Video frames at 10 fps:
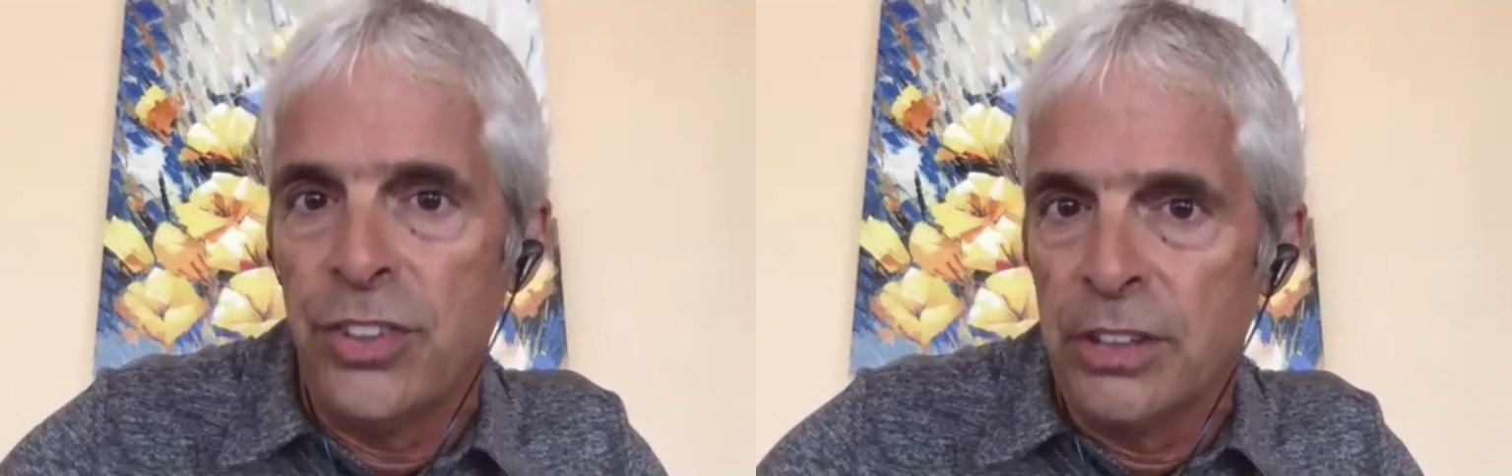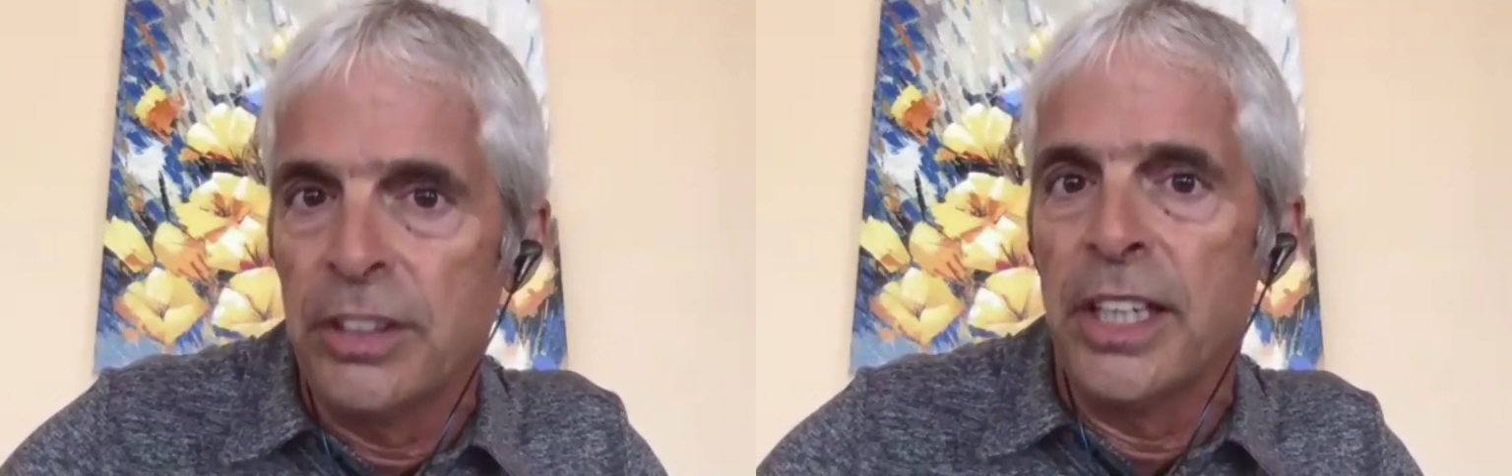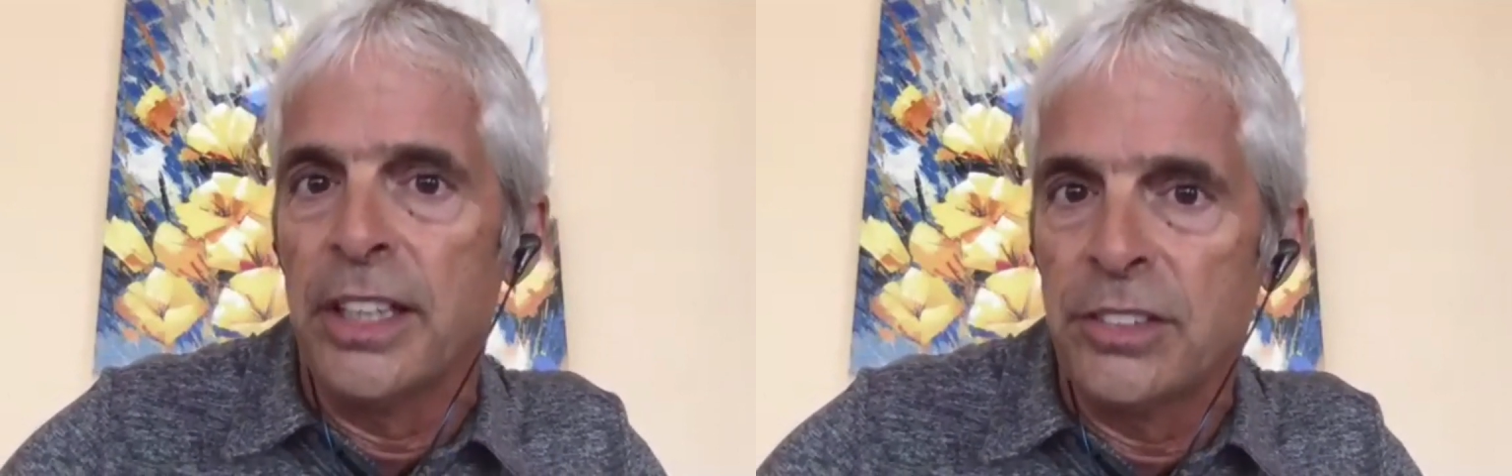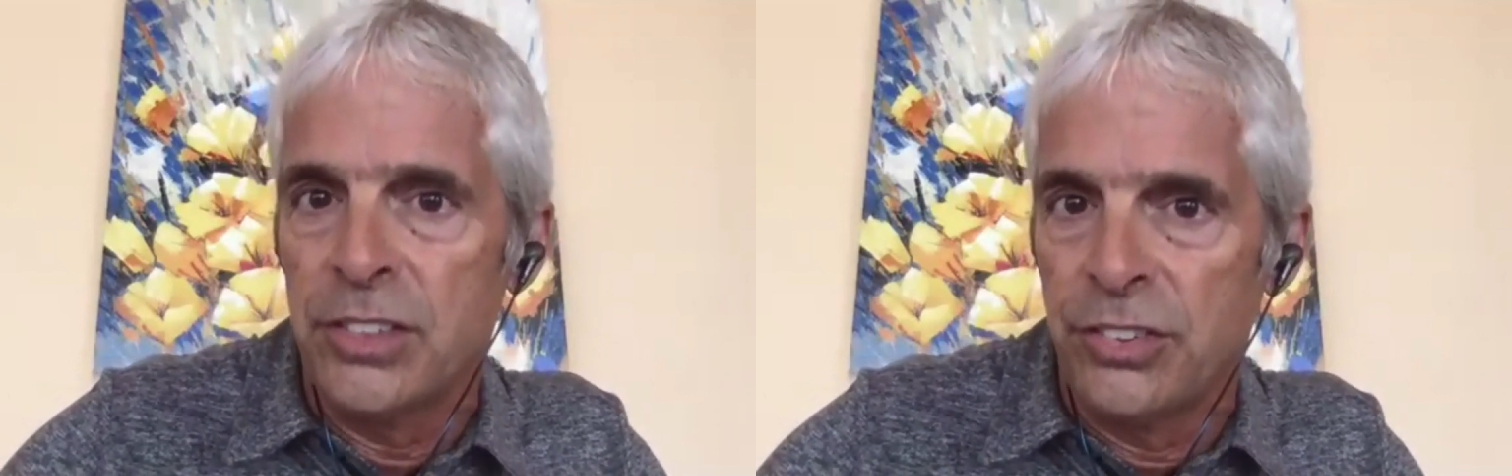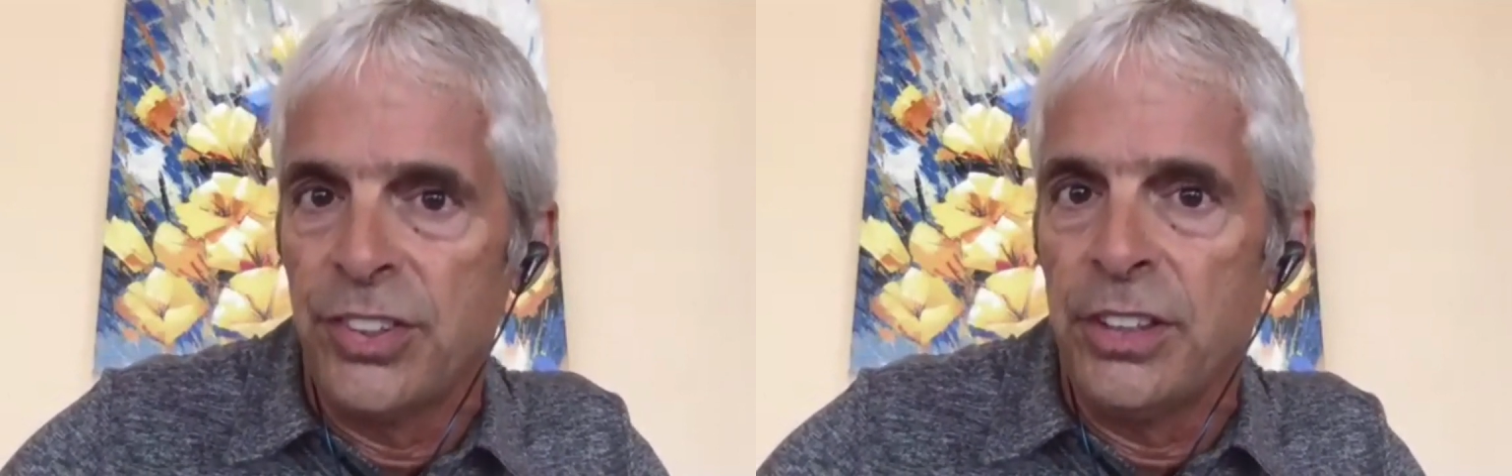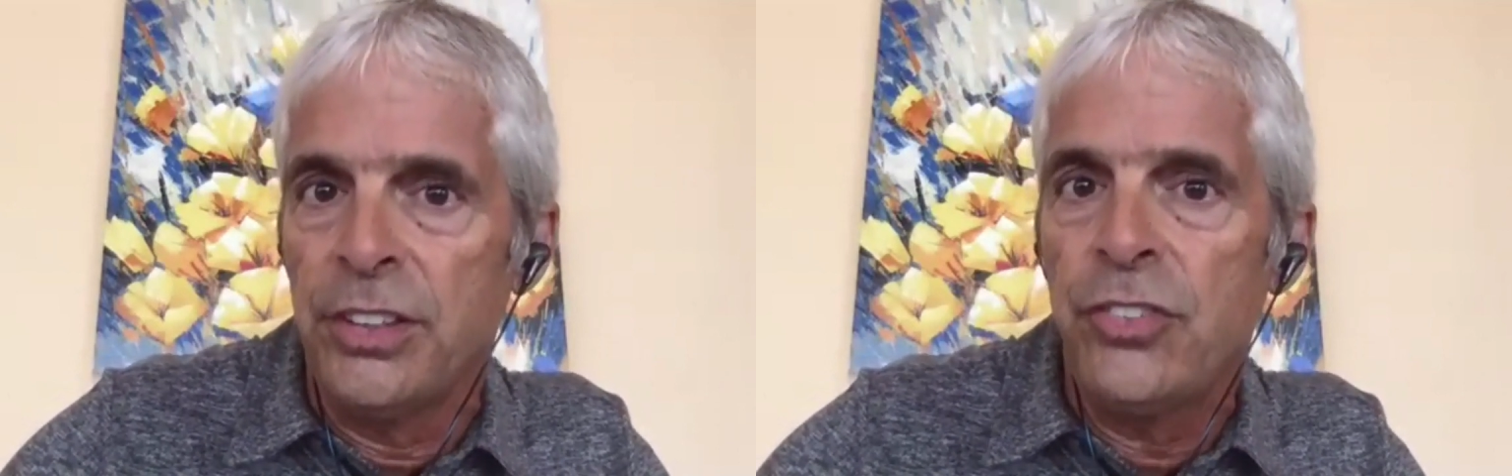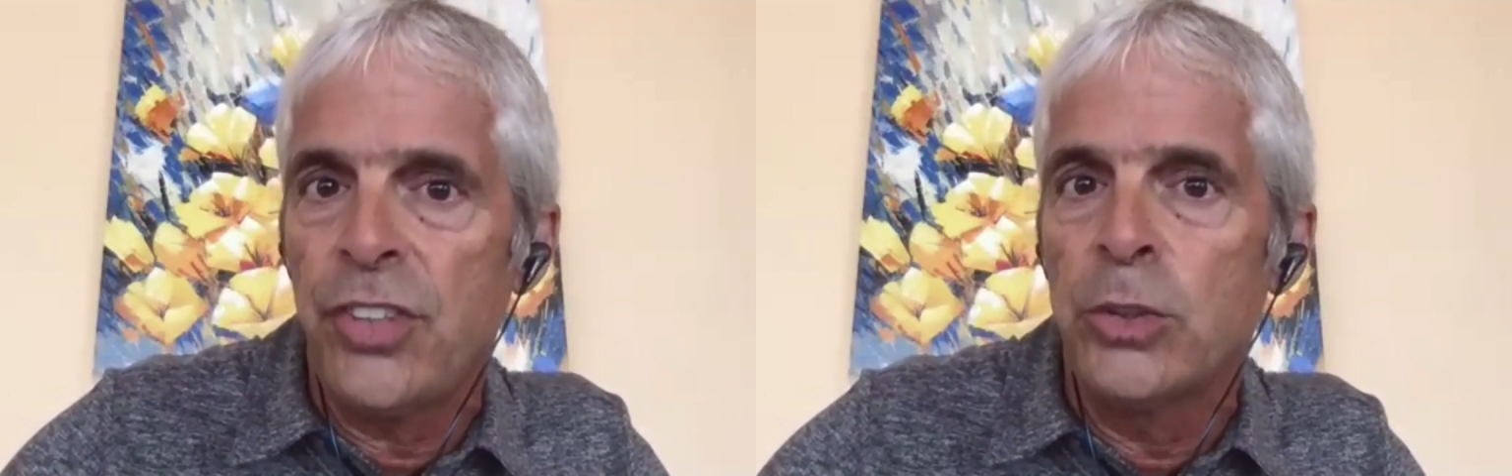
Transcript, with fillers: in celiac disease,